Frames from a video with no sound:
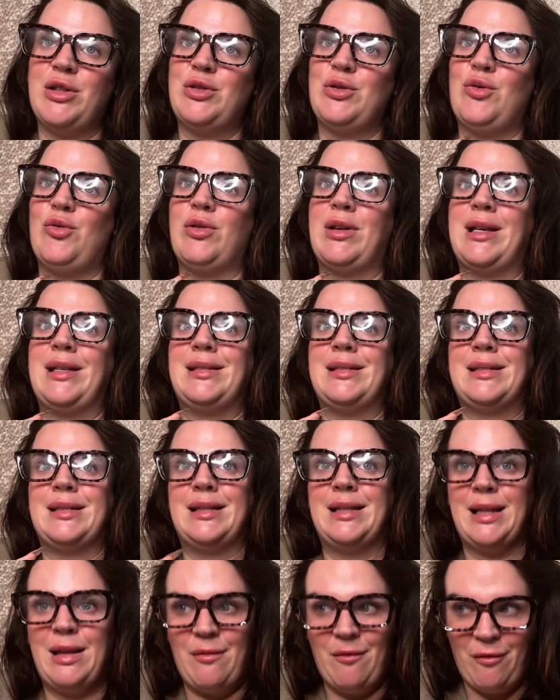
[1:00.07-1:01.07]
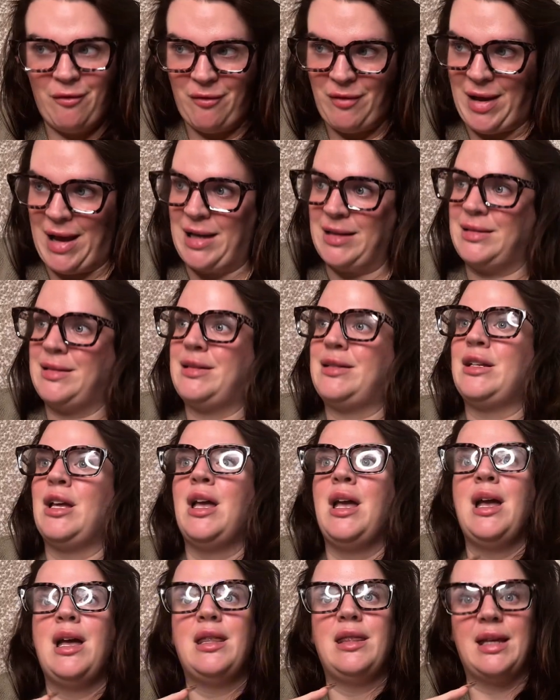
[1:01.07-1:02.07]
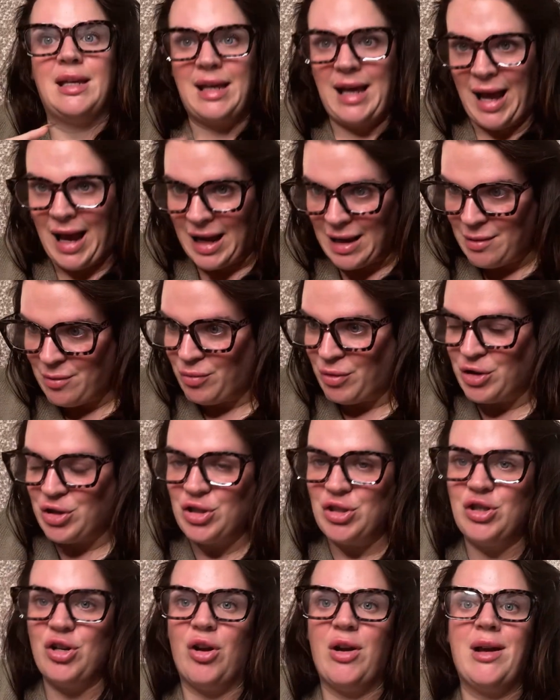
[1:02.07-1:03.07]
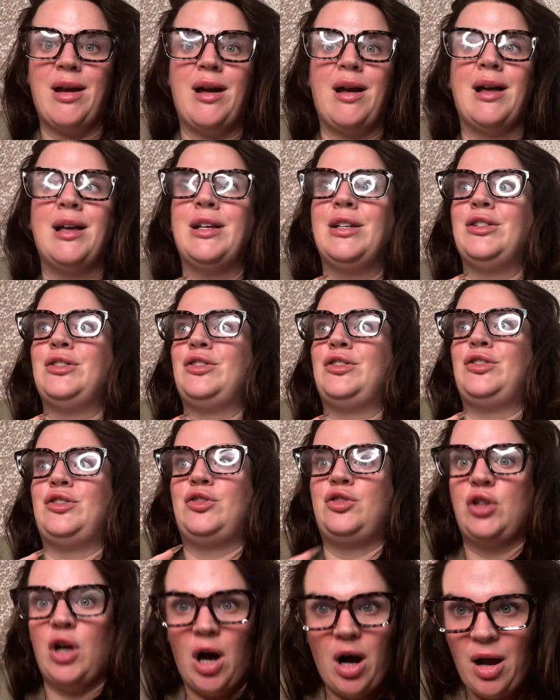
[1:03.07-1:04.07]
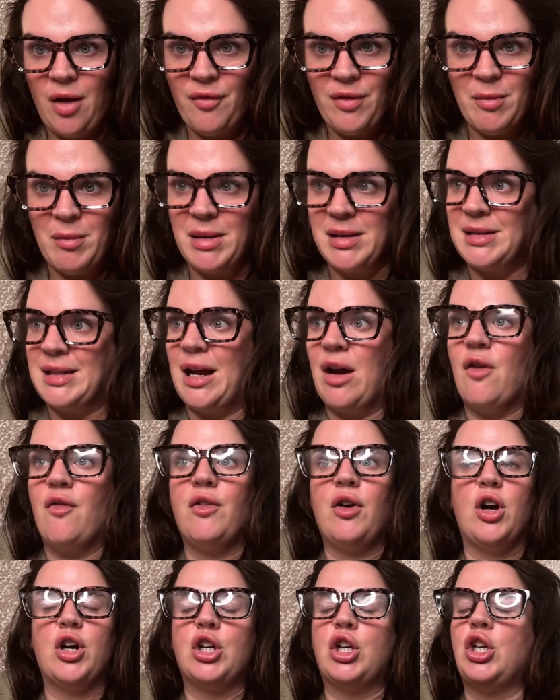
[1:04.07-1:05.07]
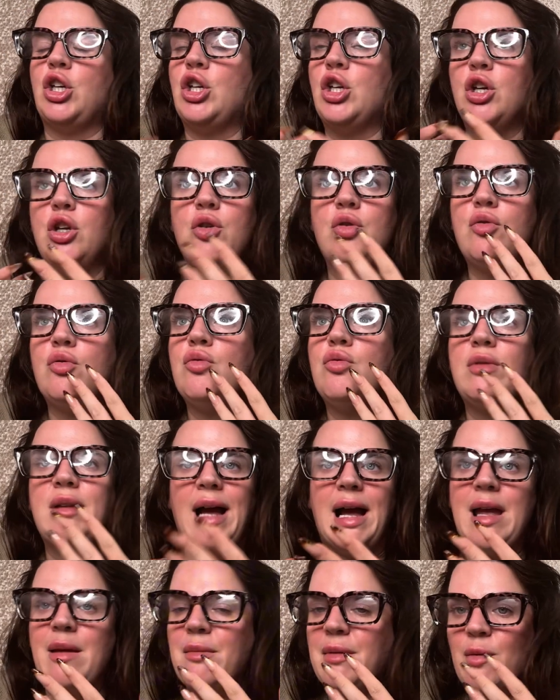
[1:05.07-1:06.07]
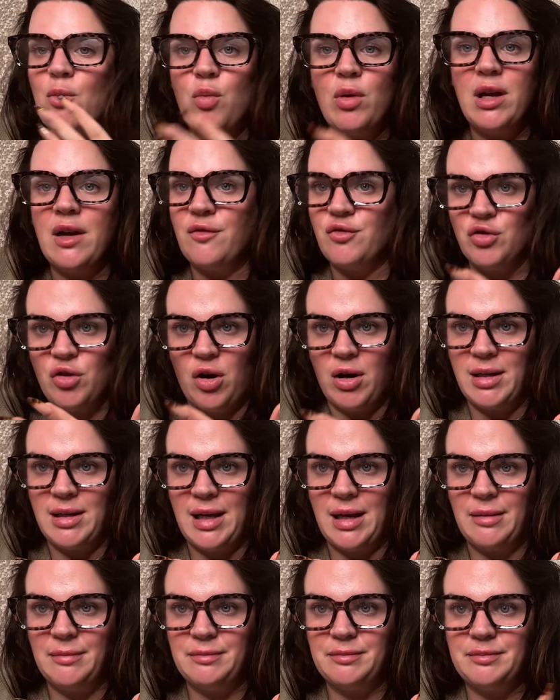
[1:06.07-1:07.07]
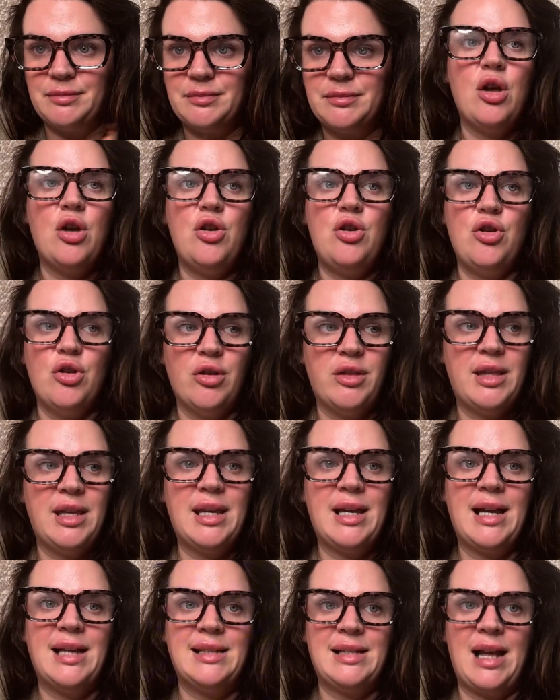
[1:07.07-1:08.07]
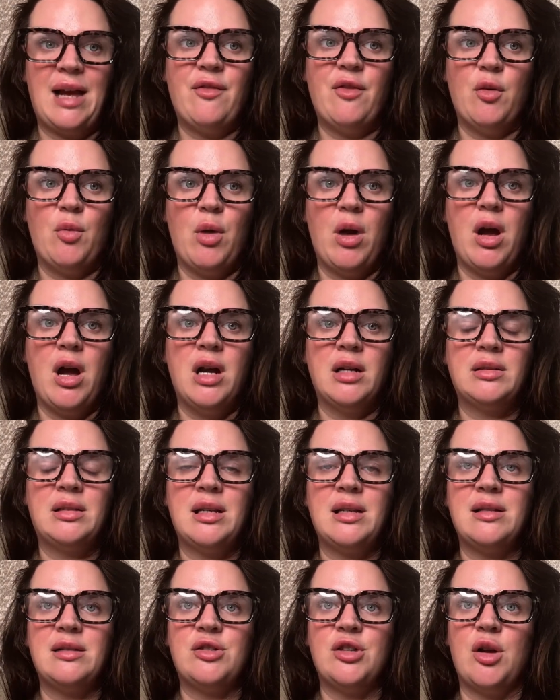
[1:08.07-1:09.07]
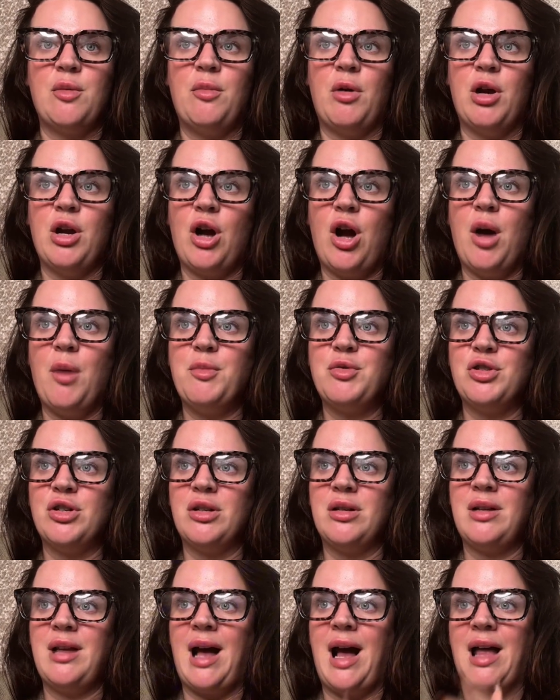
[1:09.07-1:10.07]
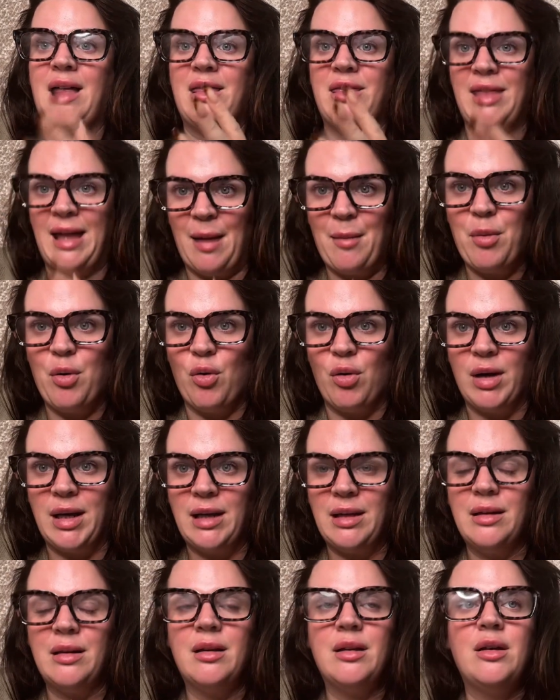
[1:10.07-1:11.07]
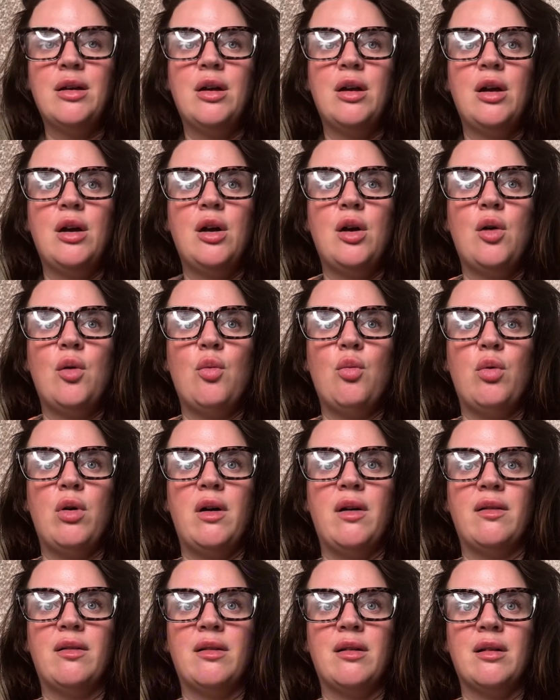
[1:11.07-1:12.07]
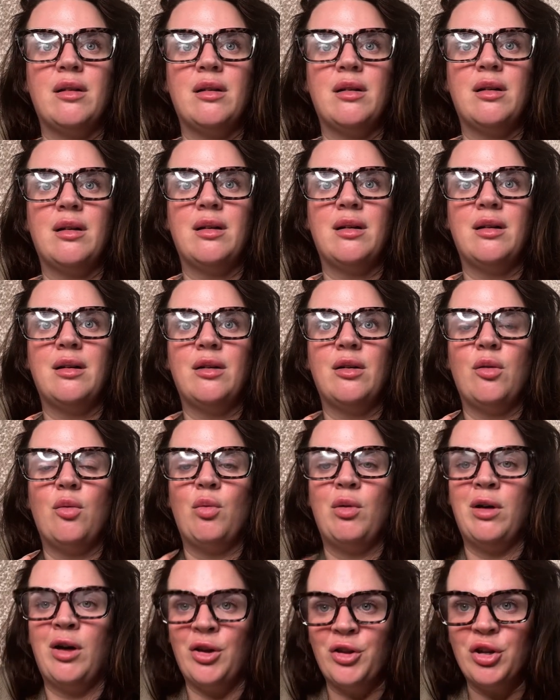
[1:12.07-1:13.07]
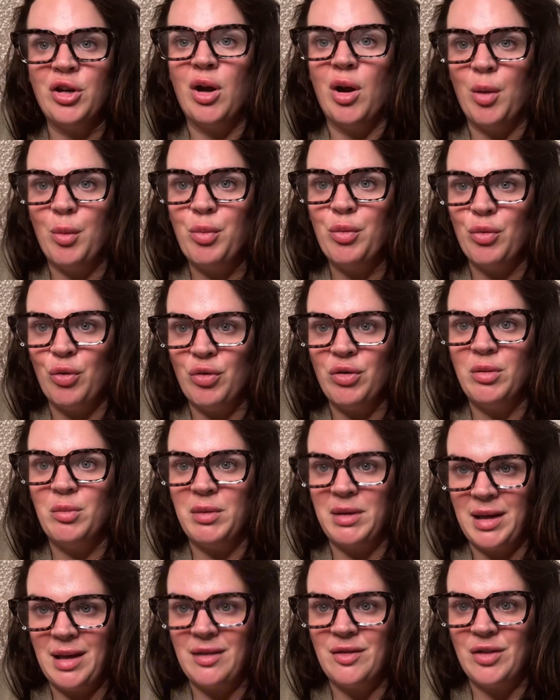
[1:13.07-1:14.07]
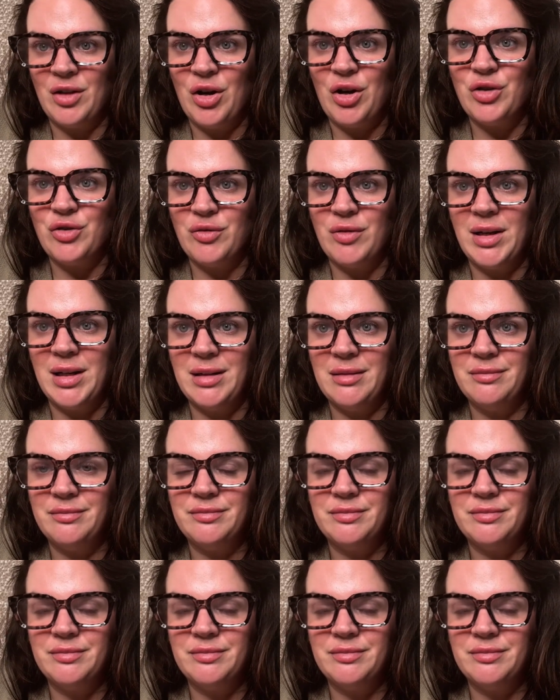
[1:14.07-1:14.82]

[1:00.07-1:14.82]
talking Slim Fast, the Cambridge diet, starving myself, like you name it, we have tried it. Nothing has ever worked. So my option at that point was we either go abroad and we get surgery